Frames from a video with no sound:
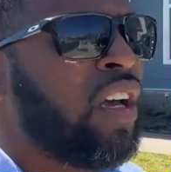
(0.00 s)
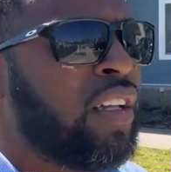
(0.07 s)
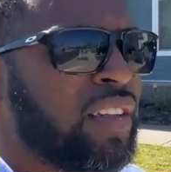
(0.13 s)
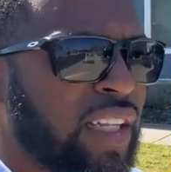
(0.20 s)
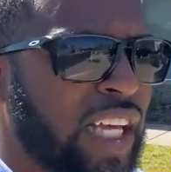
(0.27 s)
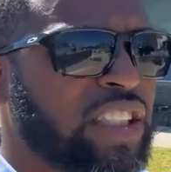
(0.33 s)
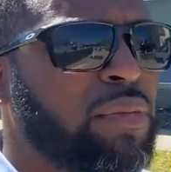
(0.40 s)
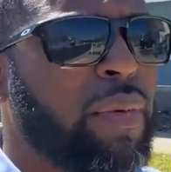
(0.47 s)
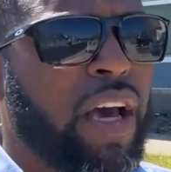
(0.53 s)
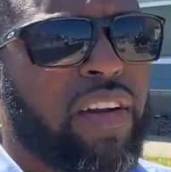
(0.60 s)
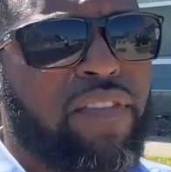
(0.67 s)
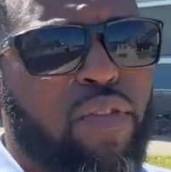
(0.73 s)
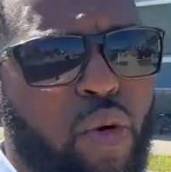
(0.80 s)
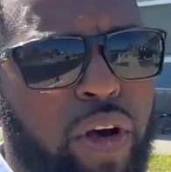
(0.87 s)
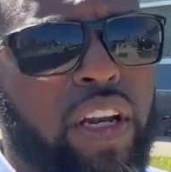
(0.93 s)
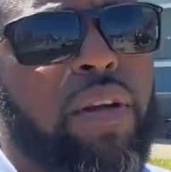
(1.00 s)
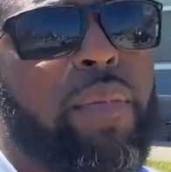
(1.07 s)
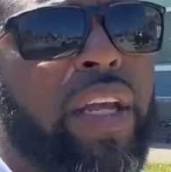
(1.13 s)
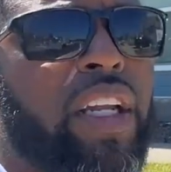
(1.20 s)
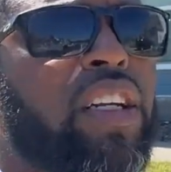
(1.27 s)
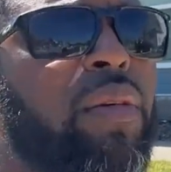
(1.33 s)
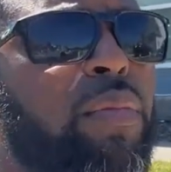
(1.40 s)
that's about a
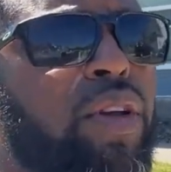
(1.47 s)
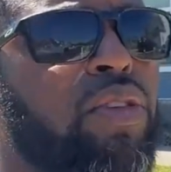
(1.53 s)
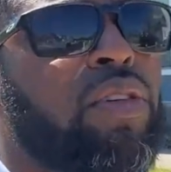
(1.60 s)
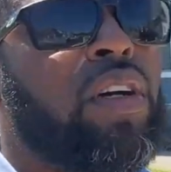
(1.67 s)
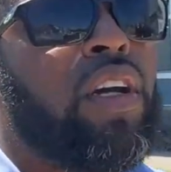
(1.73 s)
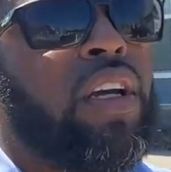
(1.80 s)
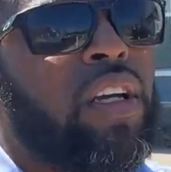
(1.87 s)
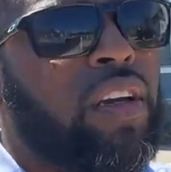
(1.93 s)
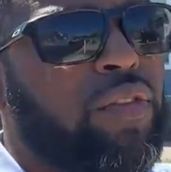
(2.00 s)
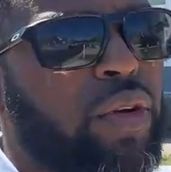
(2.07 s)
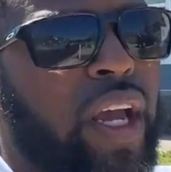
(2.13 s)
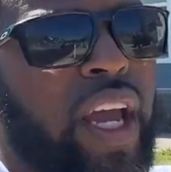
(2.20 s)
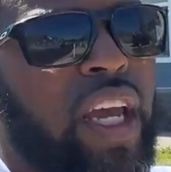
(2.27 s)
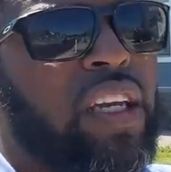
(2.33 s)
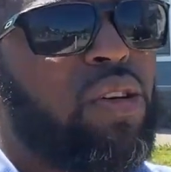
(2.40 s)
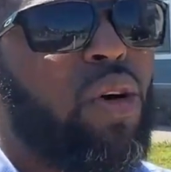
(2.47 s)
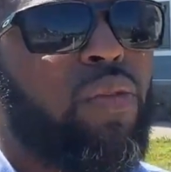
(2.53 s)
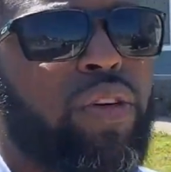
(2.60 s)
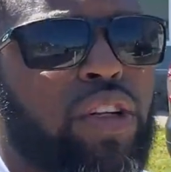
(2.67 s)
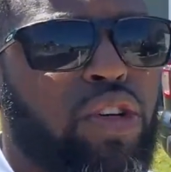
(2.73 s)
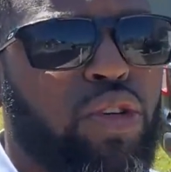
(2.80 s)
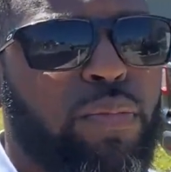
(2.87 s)
40-minute commute if you're heading over
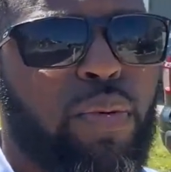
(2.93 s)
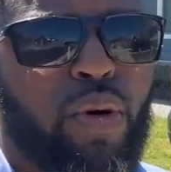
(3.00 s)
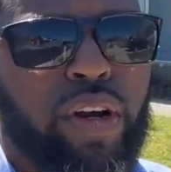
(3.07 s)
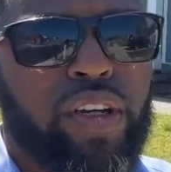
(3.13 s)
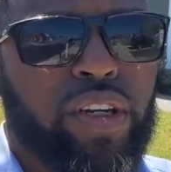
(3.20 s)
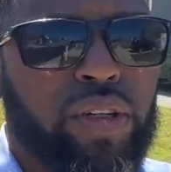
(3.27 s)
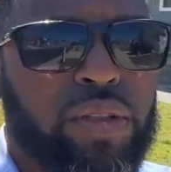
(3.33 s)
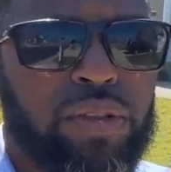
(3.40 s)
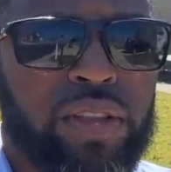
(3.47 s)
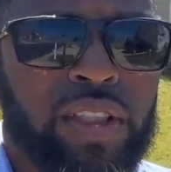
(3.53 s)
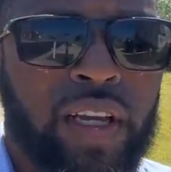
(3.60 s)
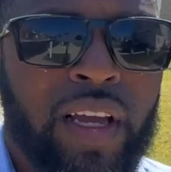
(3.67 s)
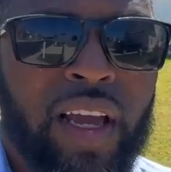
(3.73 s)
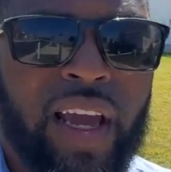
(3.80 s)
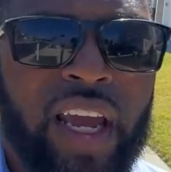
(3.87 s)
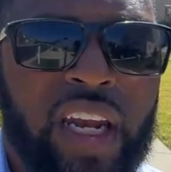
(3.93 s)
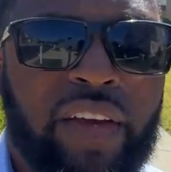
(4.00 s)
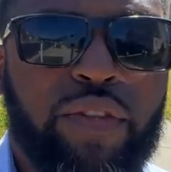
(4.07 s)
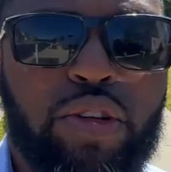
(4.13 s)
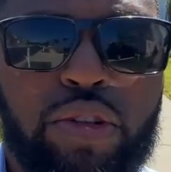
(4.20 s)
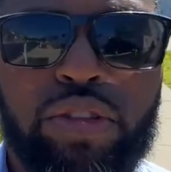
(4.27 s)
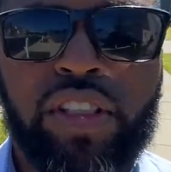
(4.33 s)
to Newport News. And if
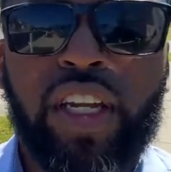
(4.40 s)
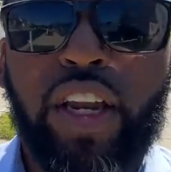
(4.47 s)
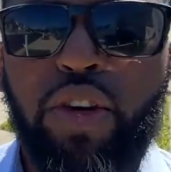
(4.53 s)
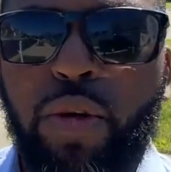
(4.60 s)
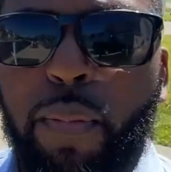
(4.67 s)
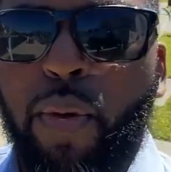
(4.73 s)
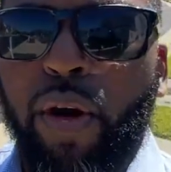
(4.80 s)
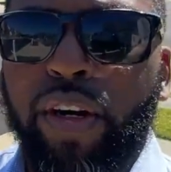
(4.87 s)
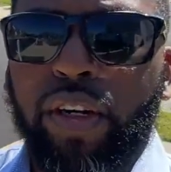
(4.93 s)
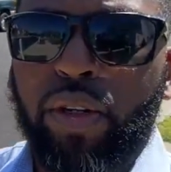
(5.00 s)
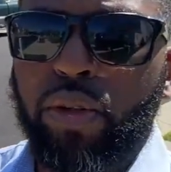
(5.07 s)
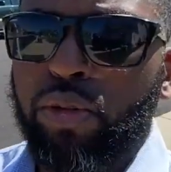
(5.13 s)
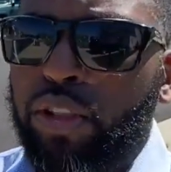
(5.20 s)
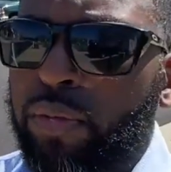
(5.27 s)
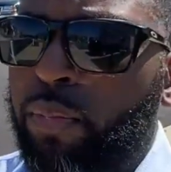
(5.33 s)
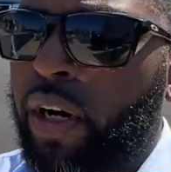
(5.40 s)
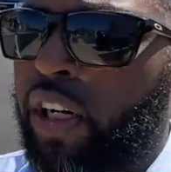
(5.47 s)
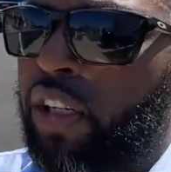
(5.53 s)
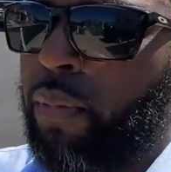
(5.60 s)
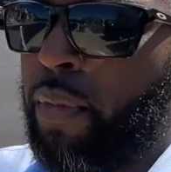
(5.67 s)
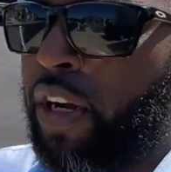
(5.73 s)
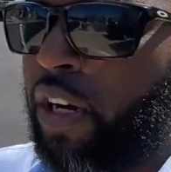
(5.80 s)
you're using that Newport News,
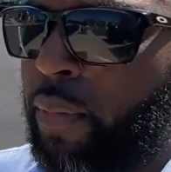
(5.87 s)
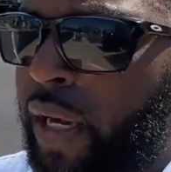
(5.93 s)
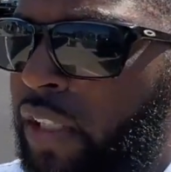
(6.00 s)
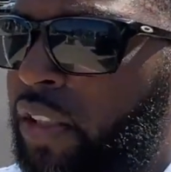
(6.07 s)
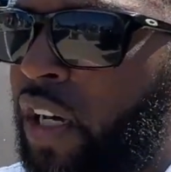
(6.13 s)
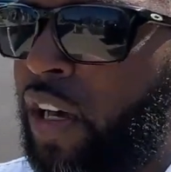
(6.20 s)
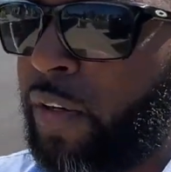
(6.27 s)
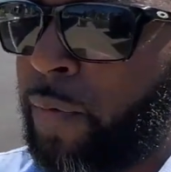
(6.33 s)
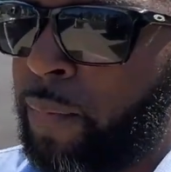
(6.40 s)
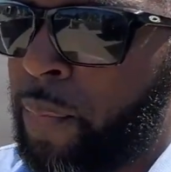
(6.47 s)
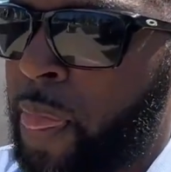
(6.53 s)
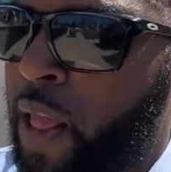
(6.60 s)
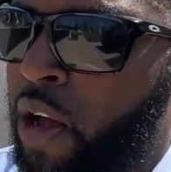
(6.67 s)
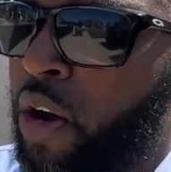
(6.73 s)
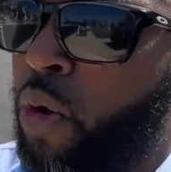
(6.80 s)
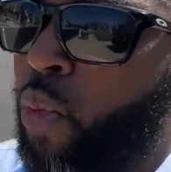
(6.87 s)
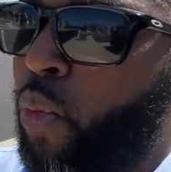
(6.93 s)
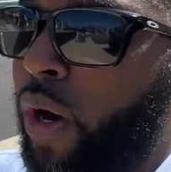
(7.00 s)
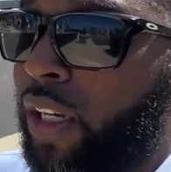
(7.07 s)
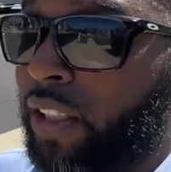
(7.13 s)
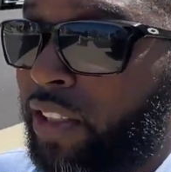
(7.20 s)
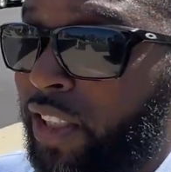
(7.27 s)
Mountain of the Merrimack Tunnel,
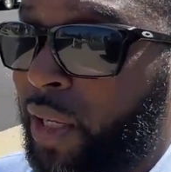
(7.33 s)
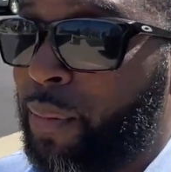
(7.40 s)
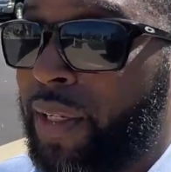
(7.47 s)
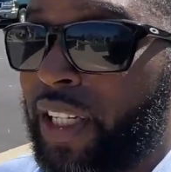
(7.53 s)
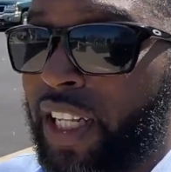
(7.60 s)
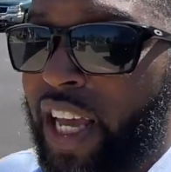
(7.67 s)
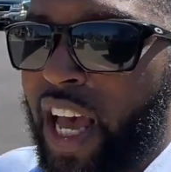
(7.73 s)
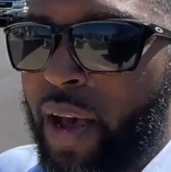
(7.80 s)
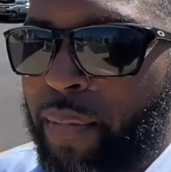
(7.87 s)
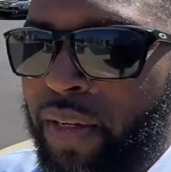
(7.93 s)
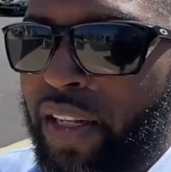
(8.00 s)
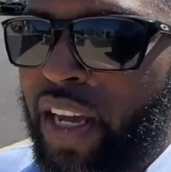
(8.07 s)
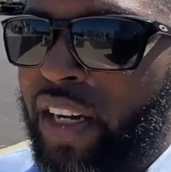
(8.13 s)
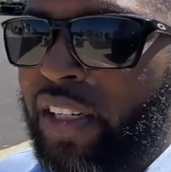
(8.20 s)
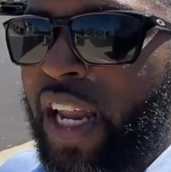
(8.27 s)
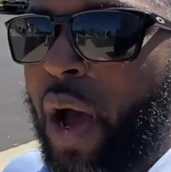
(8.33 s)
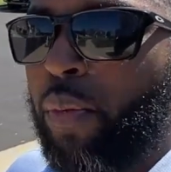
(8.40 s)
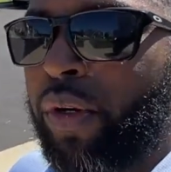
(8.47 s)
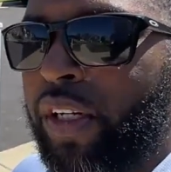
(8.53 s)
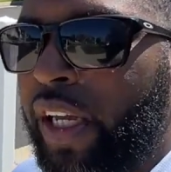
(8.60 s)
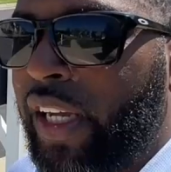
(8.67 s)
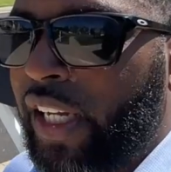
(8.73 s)
what can typically happen there, that
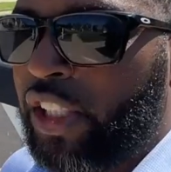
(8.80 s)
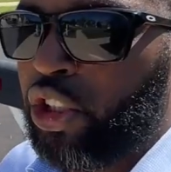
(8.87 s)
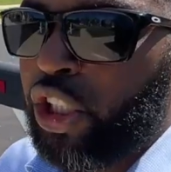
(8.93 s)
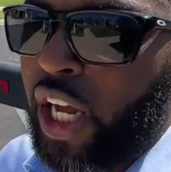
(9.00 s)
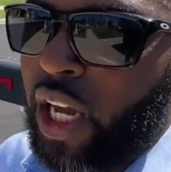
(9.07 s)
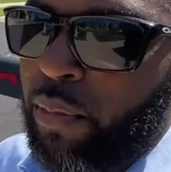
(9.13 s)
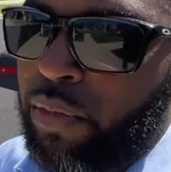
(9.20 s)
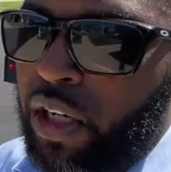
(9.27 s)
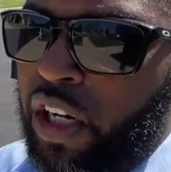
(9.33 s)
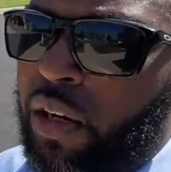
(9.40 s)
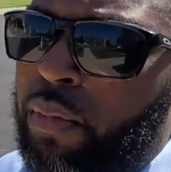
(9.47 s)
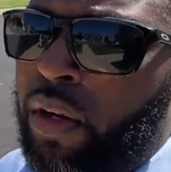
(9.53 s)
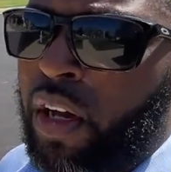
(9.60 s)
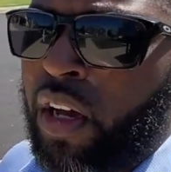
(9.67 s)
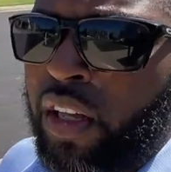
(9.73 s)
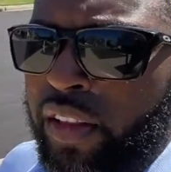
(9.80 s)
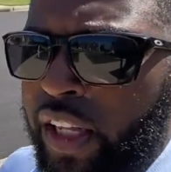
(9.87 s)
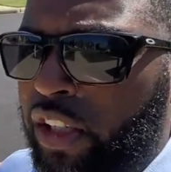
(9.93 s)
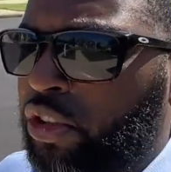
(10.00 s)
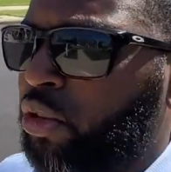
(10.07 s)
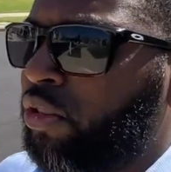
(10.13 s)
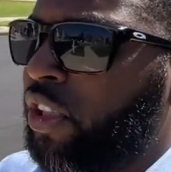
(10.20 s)
one can get jammed up.
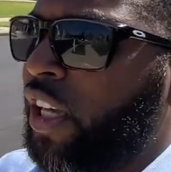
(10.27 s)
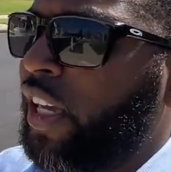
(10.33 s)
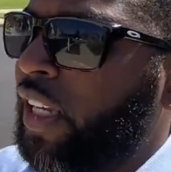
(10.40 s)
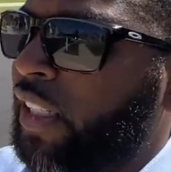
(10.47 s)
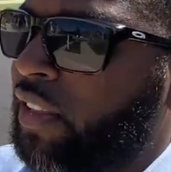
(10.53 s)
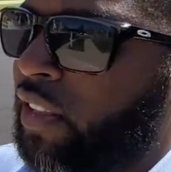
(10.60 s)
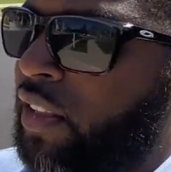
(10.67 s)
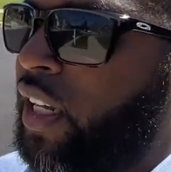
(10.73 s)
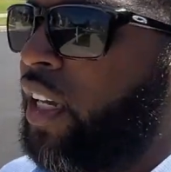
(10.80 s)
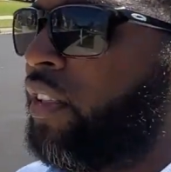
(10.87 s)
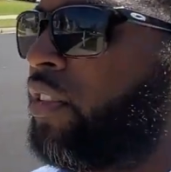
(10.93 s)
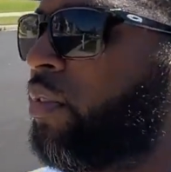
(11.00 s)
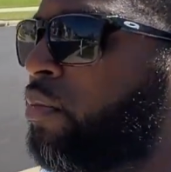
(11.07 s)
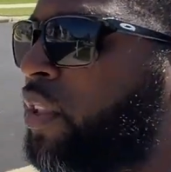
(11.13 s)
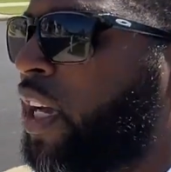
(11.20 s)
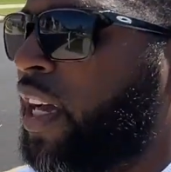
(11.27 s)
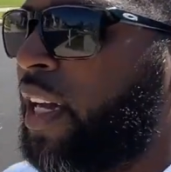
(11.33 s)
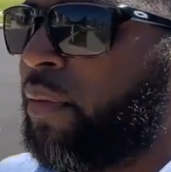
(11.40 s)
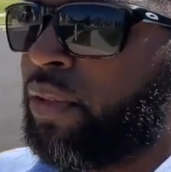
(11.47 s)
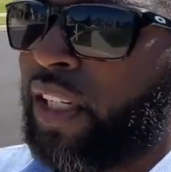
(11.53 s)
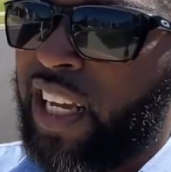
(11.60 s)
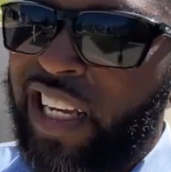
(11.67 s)
There's usually an incident
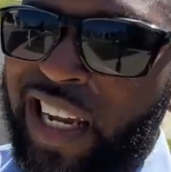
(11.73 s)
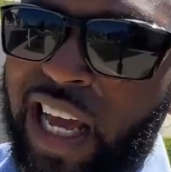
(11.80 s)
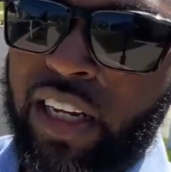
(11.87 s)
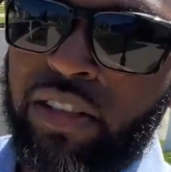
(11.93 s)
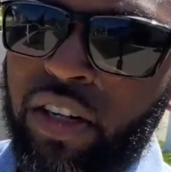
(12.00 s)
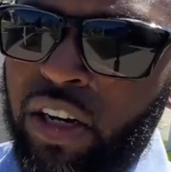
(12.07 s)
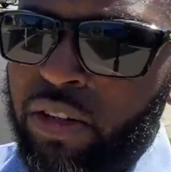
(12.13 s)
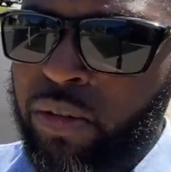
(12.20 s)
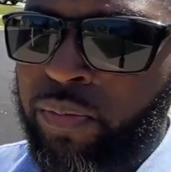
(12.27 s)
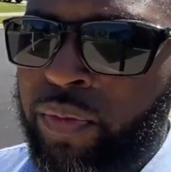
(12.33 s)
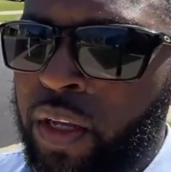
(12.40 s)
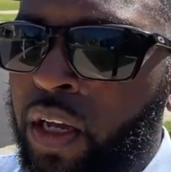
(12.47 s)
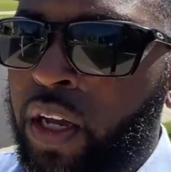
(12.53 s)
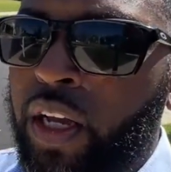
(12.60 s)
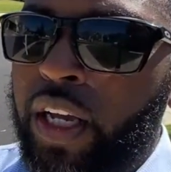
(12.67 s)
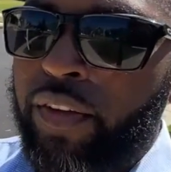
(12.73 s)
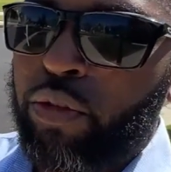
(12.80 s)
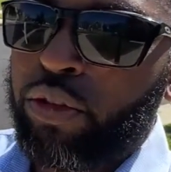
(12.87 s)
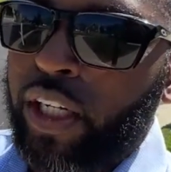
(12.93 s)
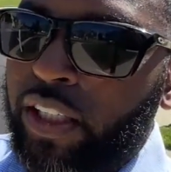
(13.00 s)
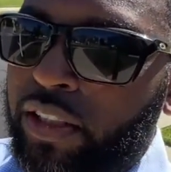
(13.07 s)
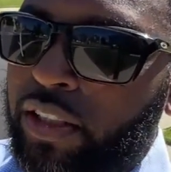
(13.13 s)
sometimes in that tunnel. If you take the